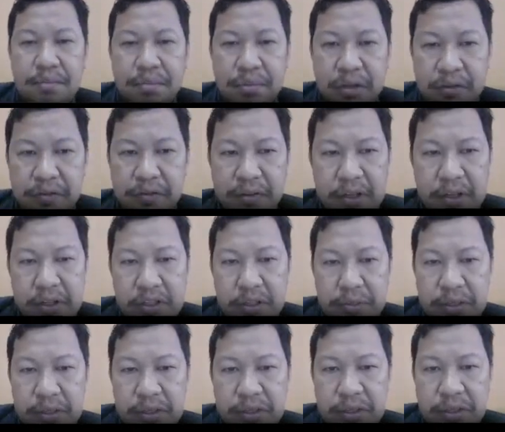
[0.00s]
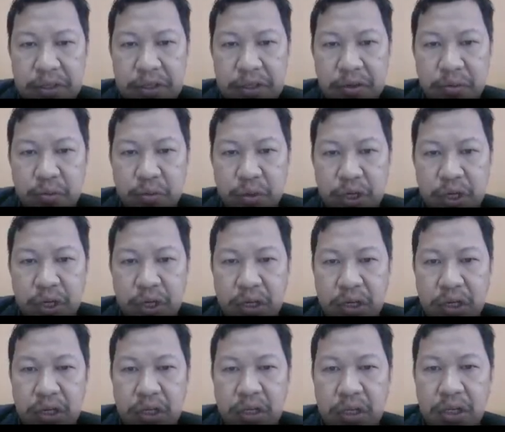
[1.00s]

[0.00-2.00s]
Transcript: previous semester will